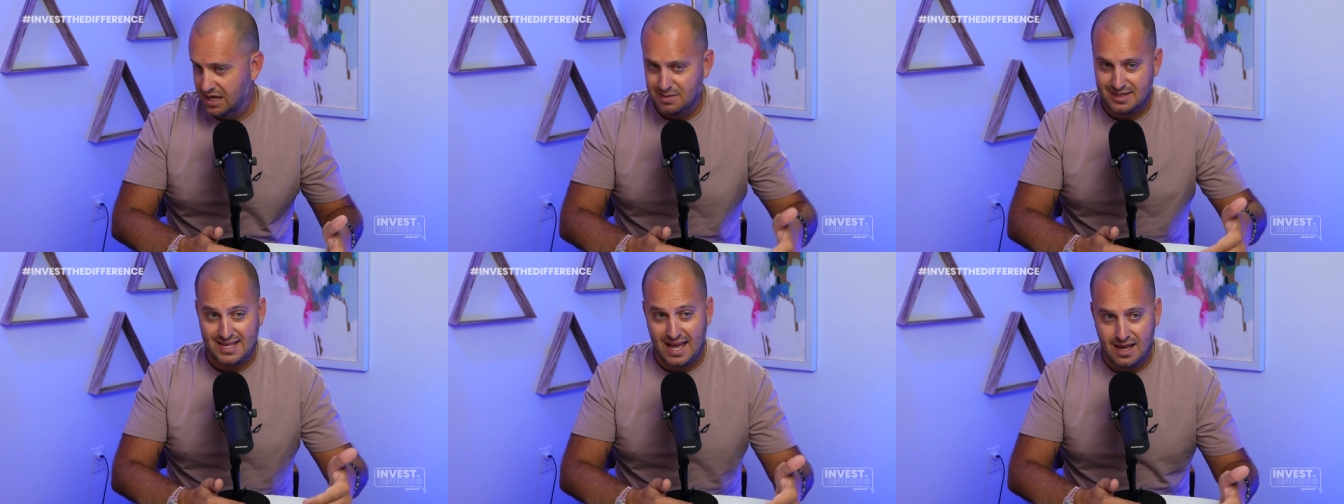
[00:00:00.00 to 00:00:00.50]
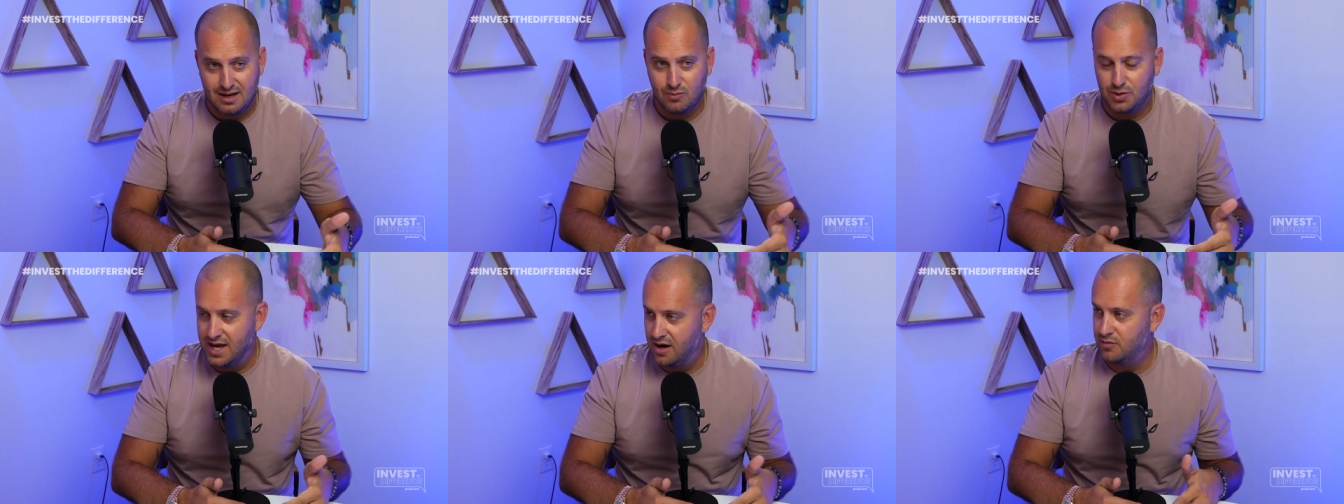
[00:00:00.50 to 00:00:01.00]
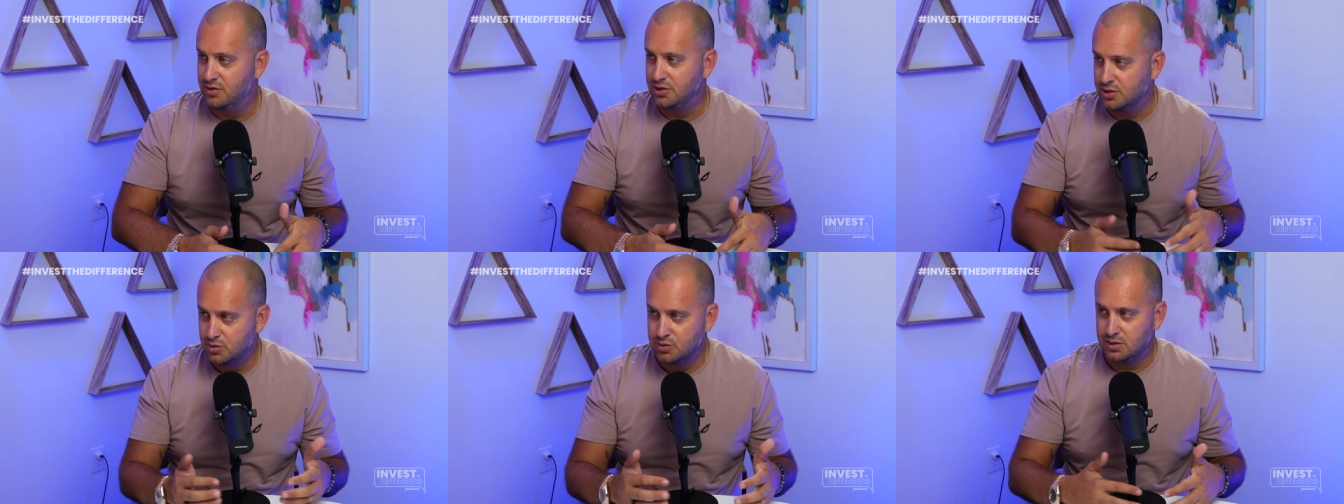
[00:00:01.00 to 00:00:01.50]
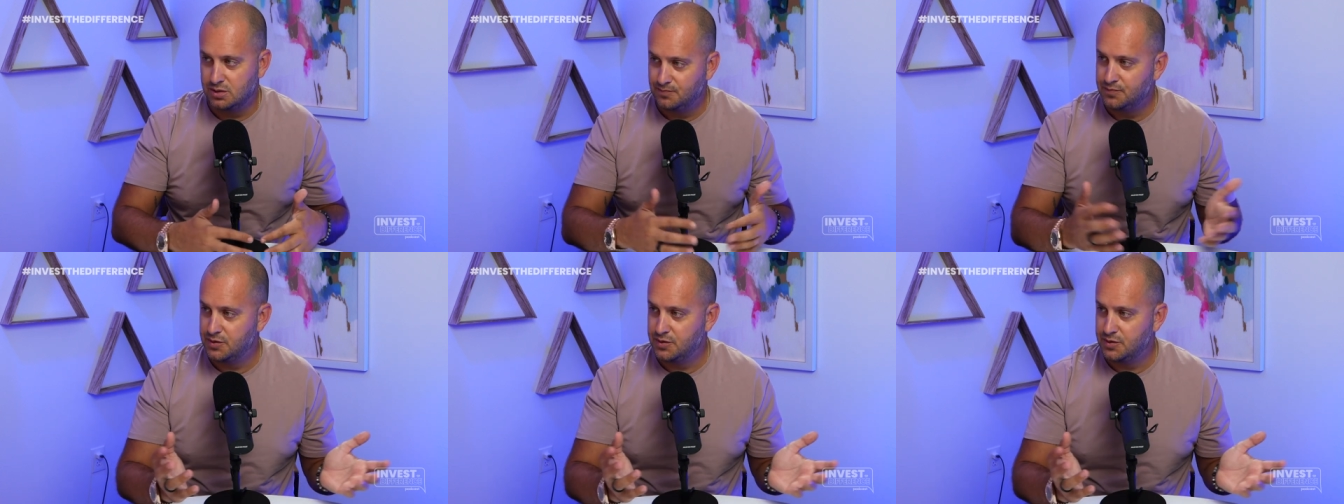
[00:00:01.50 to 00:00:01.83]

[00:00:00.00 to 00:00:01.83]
maybe 10 without really losing